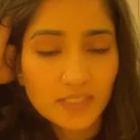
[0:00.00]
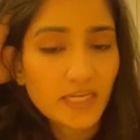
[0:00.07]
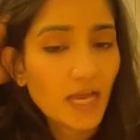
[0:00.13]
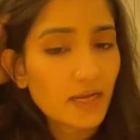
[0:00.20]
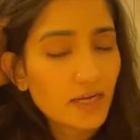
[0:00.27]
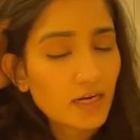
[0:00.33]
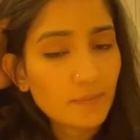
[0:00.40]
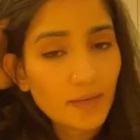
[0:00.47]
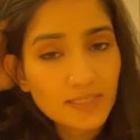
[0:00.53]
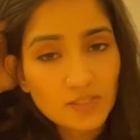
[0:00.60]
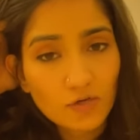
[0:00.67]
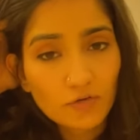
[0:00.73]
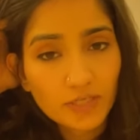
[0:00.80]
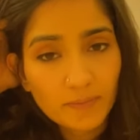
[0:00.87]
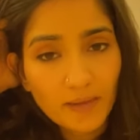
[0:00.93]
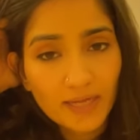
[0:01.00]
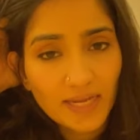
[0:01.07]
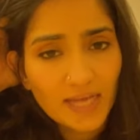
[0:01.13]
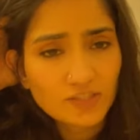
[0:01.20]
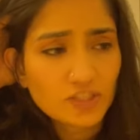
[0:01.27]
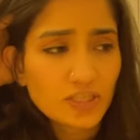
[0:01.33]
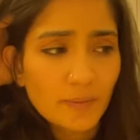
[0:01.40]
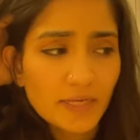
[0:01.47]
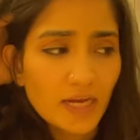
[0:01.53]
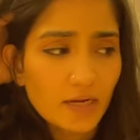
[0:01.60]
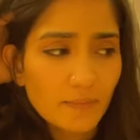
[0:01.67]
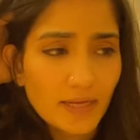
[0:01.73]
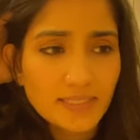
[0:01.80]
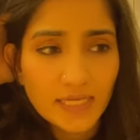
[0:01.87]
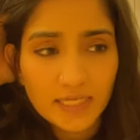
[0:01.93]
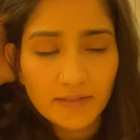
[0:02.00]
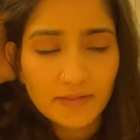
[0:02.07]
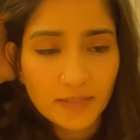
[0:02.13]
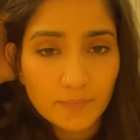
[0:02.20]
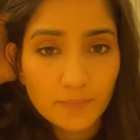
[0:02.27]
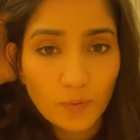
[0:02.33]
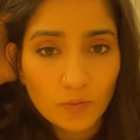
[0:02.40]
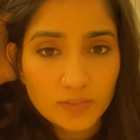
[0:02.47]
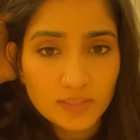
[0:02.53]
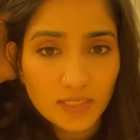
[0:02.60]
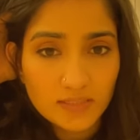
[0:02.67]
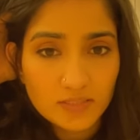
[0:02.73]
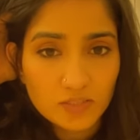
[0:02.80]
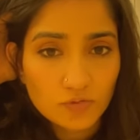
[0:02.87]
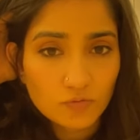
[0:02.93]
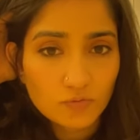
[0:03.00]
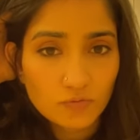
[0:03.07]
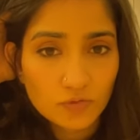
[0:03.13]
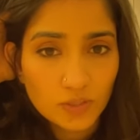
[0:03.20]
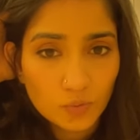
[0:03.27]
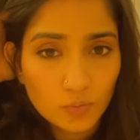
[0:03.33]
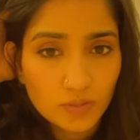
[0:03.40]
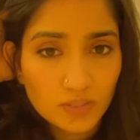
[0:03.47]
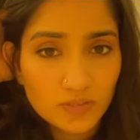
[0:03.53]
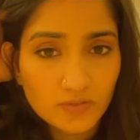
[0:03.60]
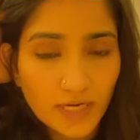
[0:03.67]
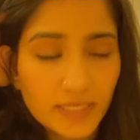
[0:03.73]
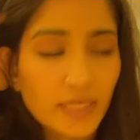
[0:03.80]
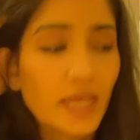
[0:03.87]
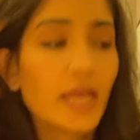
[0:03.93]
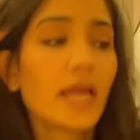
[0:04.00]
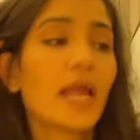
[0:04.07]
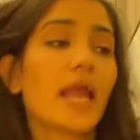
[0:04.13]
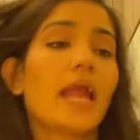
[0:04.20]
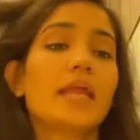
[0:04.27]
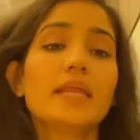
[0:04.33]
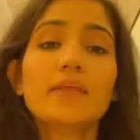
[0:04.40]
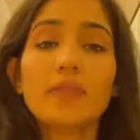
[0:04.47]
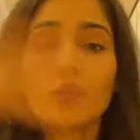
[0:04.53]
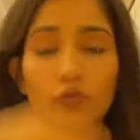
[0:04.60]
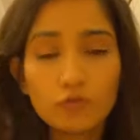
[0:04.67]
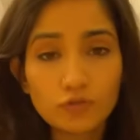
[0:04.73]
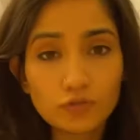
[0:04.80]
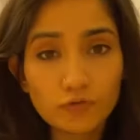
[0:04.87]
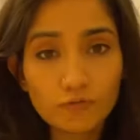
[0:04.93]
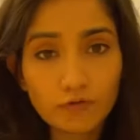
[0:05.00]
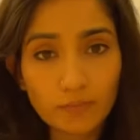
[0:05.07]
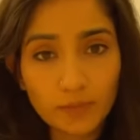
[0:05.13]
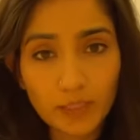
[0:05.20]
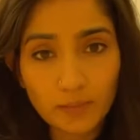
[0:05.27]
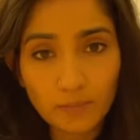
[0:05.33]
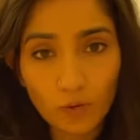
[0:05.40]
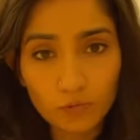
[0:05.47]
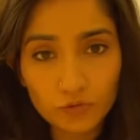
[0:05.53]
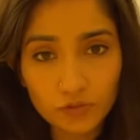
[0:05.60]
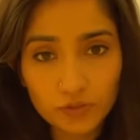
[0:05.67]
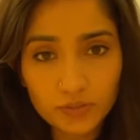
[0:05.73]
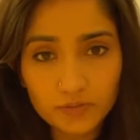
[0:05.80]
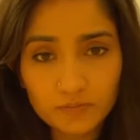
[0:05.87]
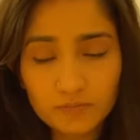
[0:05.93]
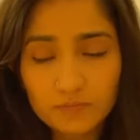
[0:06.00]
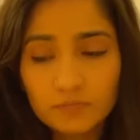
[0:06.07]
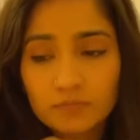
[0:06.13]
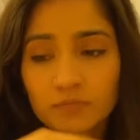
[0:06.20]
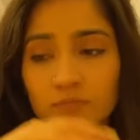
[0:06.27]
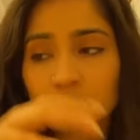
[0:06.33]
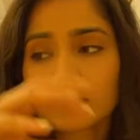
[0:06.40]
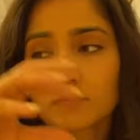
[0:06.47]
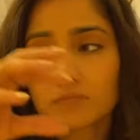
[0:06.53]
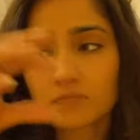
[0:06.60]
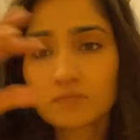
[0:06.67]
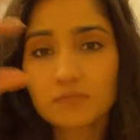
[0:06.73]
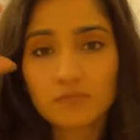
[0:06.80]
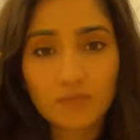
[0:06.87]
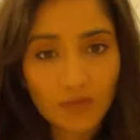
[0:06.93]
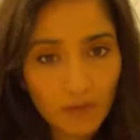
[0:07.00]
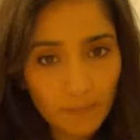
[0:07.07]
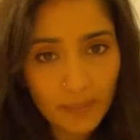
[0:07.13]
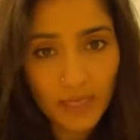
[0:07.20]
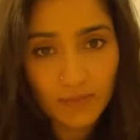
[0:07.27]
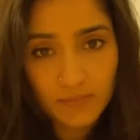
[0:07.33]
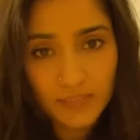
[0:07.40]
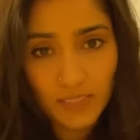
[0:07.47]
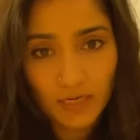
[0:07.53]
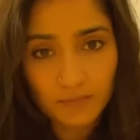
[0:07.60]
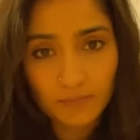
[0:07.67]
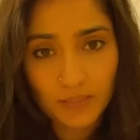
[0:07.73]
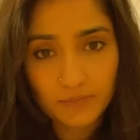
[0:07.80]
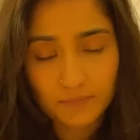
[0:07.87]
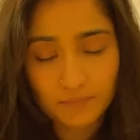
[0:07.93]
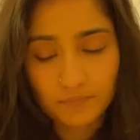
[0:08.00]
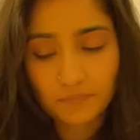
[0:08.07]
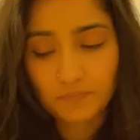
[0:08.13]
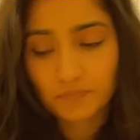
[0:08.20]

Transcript: Yeah, karma is not only bad actions. I mean, karma is anything that bonds us to the world, right? Anything you do from an emotion becomes karma.